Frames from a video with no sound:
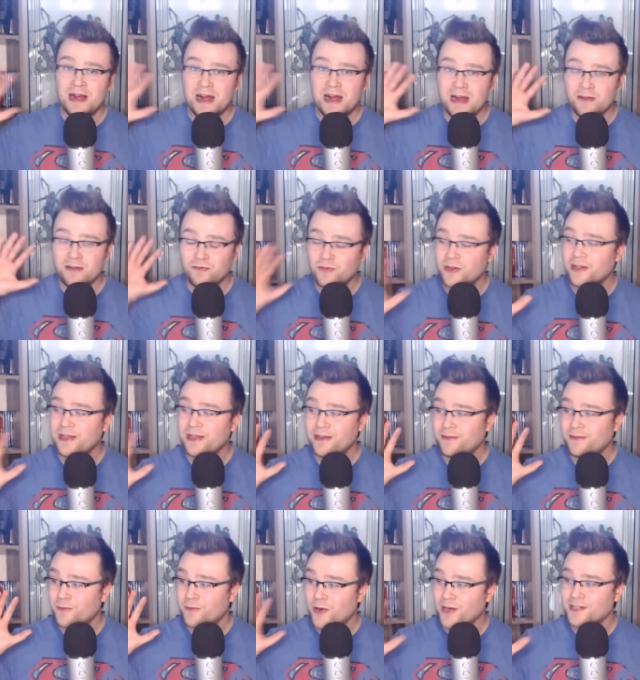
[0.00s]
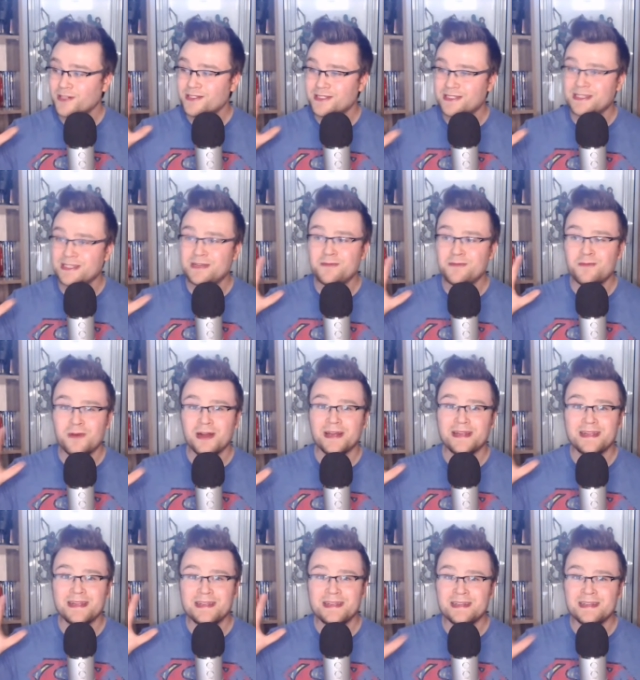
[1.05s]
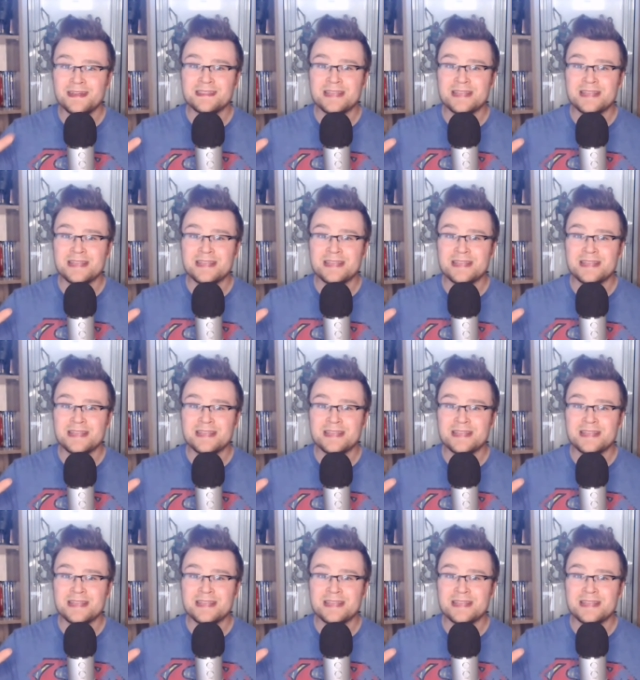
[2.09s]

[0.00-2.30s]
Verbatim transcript: I really want to see what he does,